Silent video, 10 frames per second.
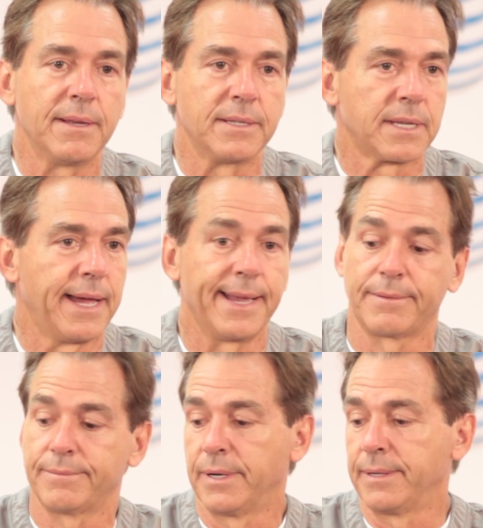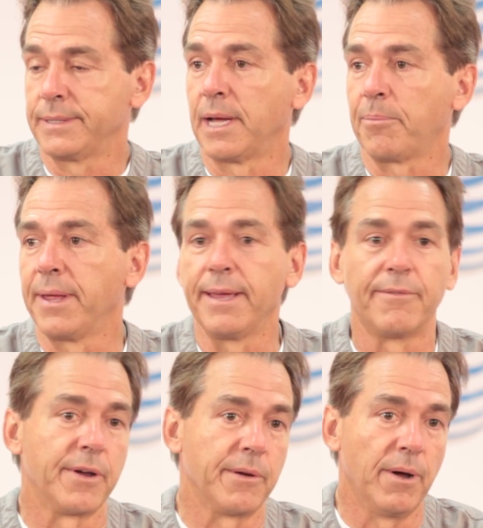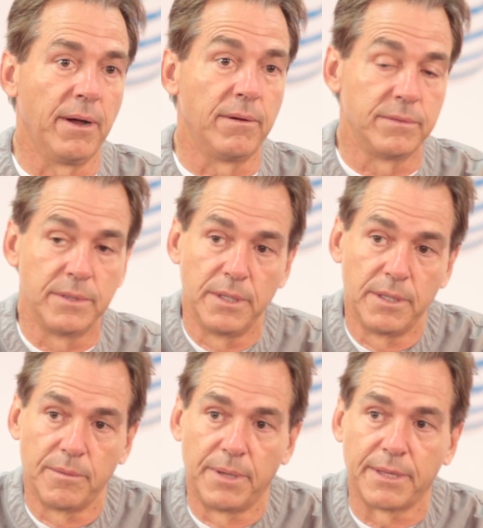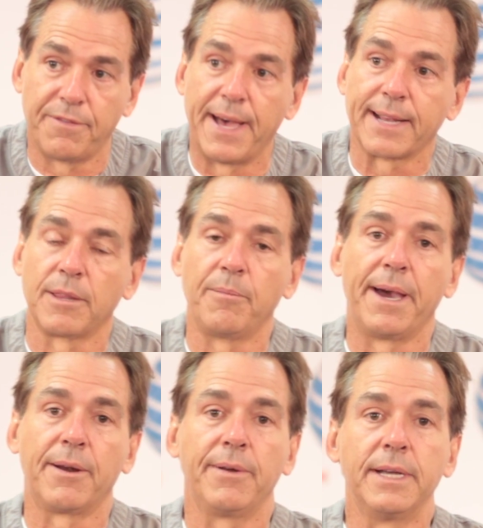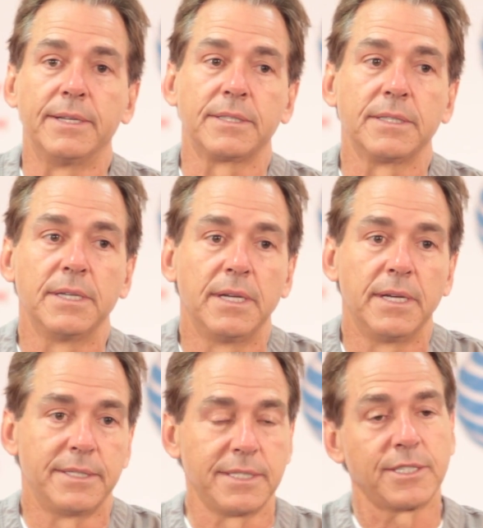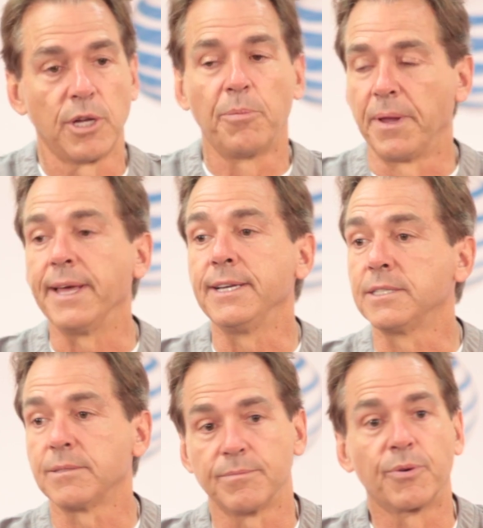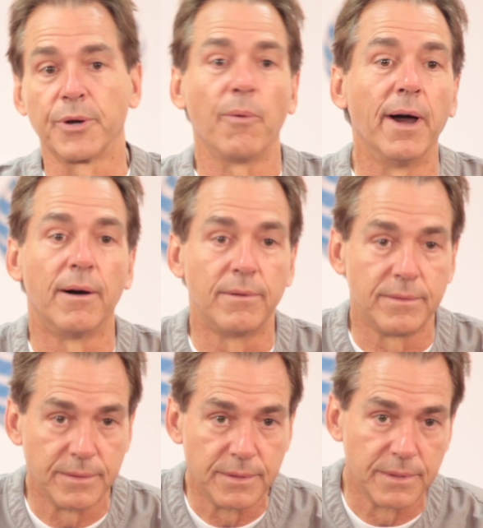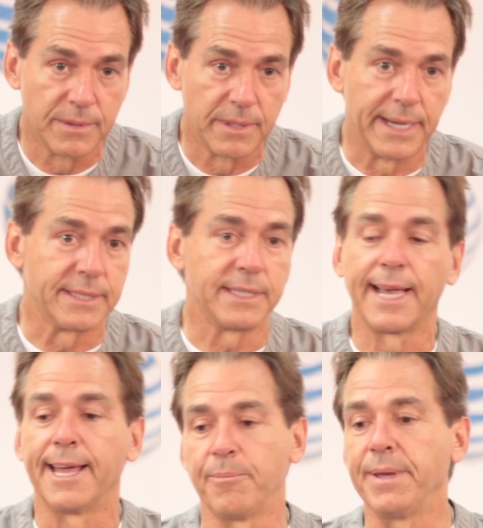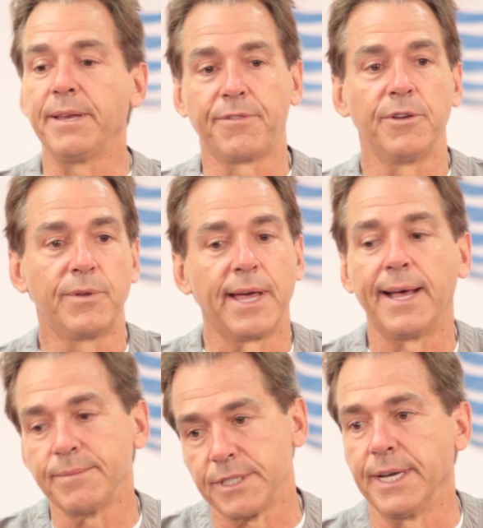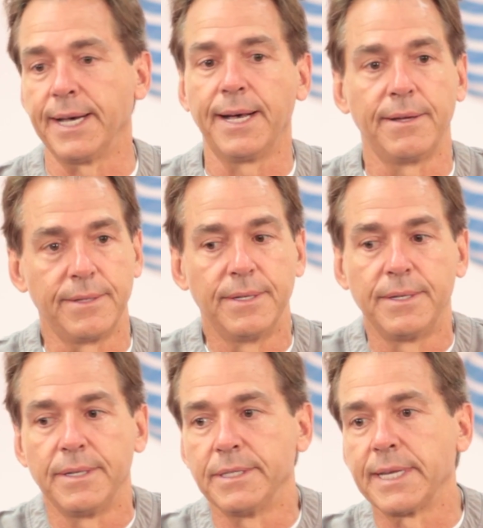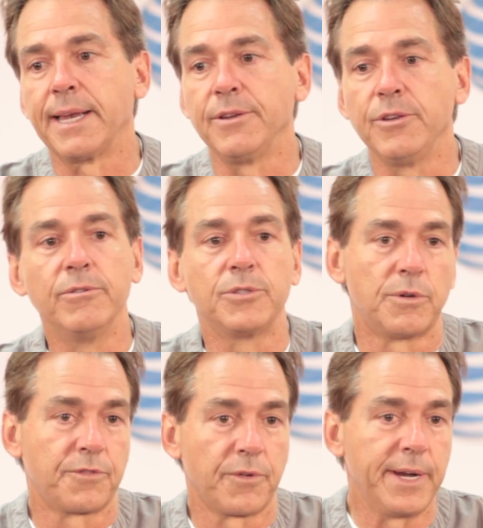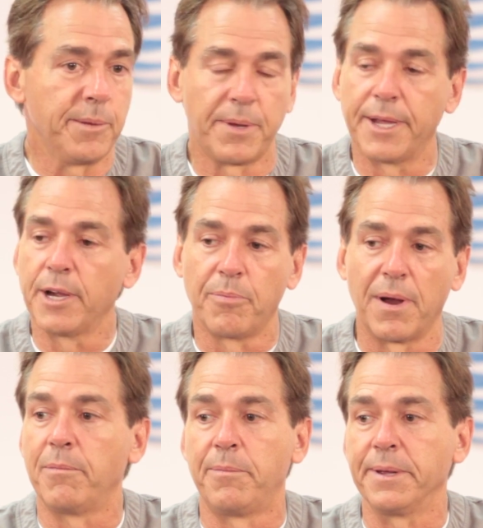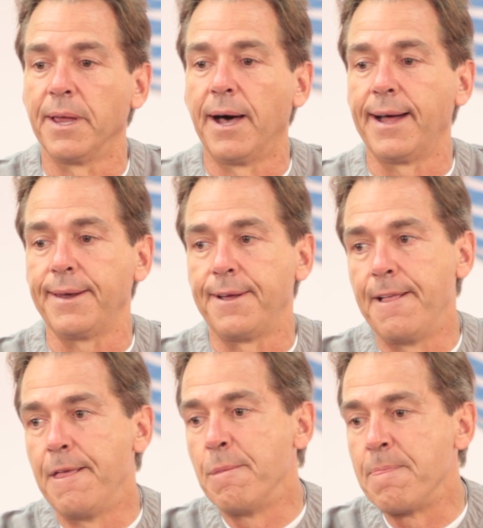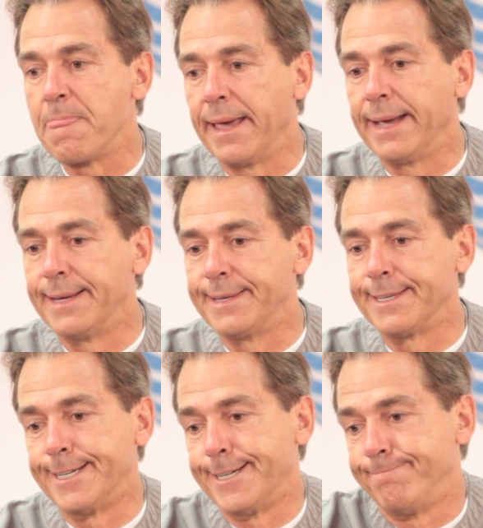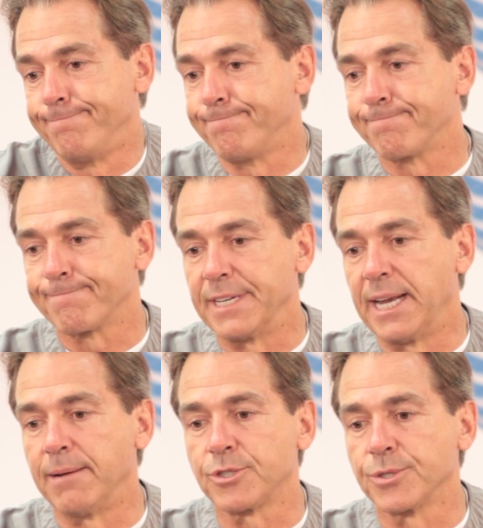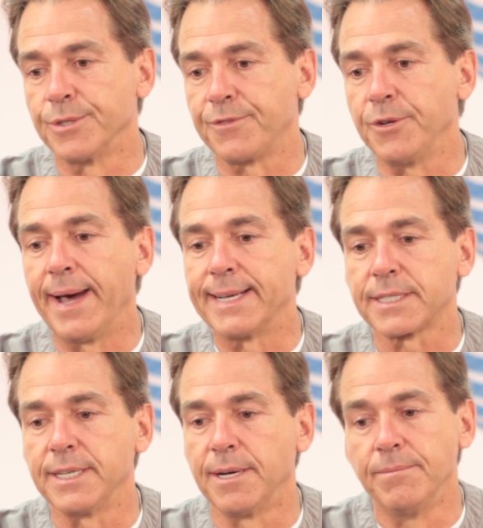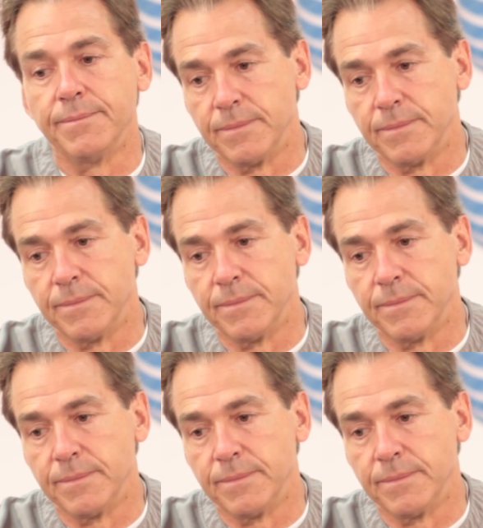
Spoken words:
it's like, oh, he's not playing very well. But the fact of the matter is he still plays pretty well. Has he gotten beat a few times? Yeah. Is that unusual for any player? Probably not. And I'm sure if you ask him,